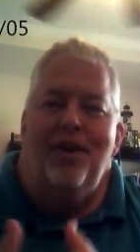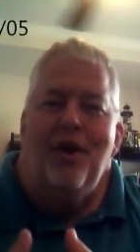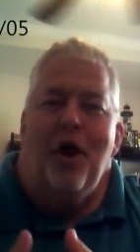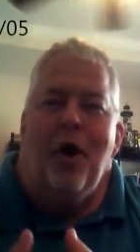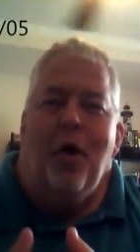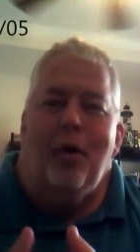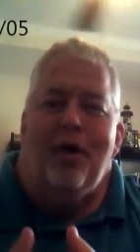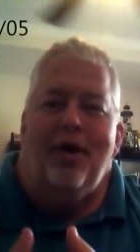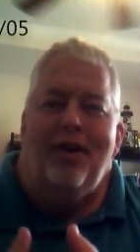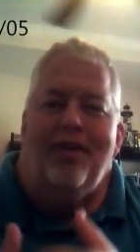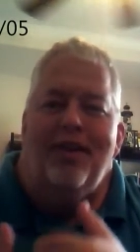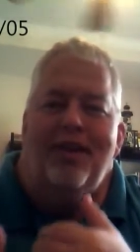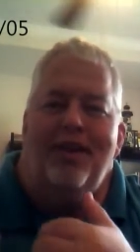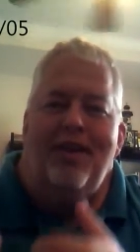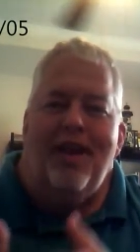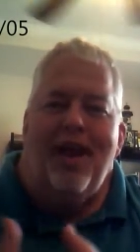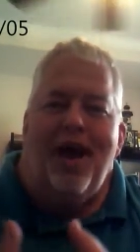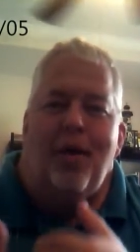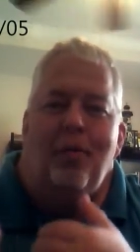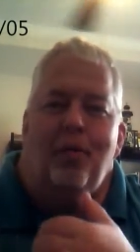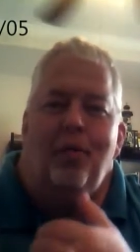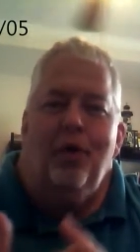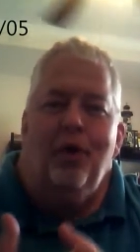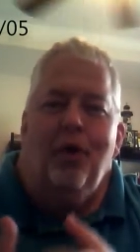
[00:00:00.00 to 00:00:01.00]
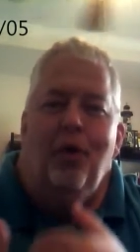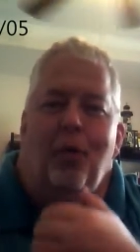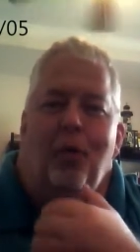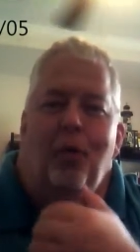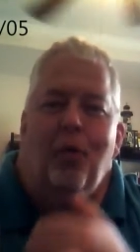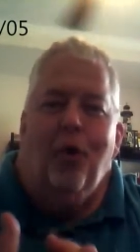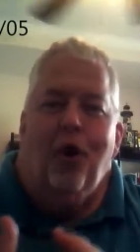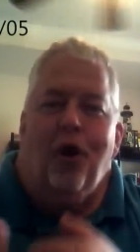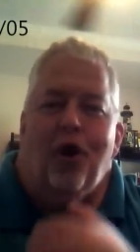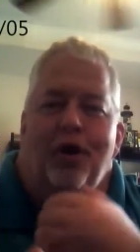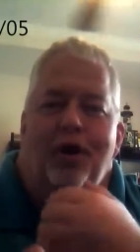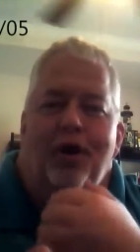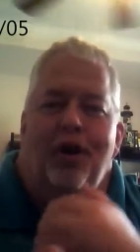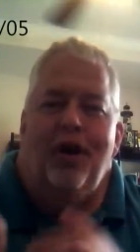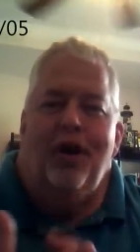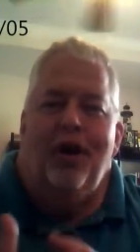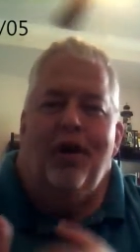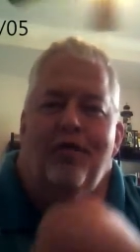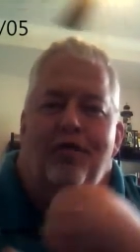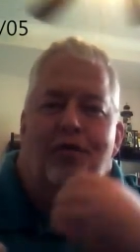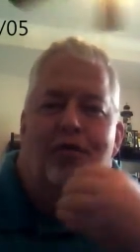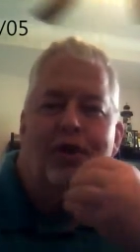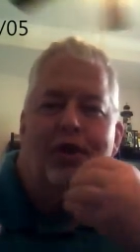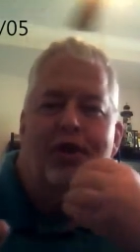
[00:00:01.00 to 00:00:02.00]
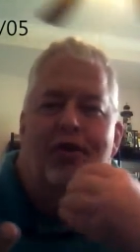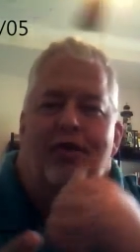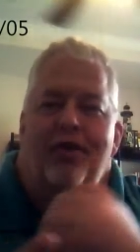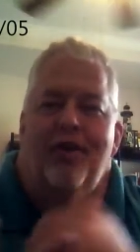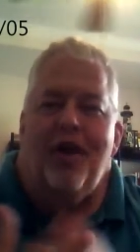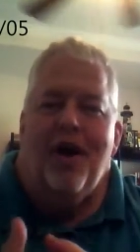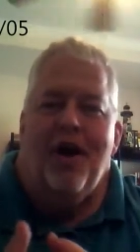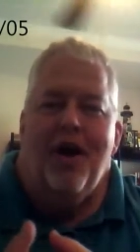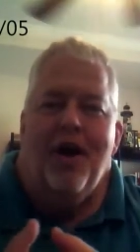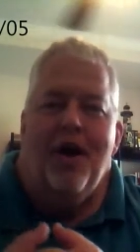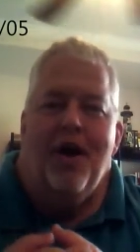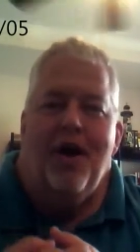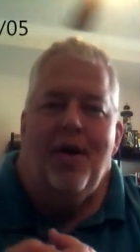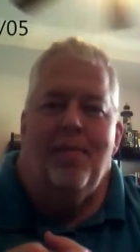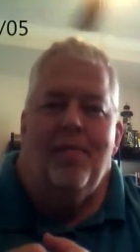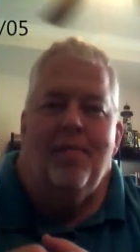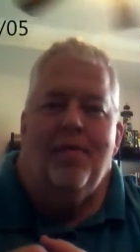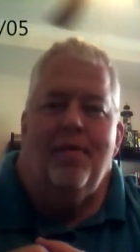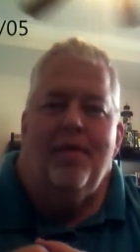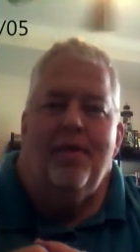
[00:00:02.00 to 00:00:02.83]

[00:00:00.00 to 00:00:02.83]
knowing that that will work every time.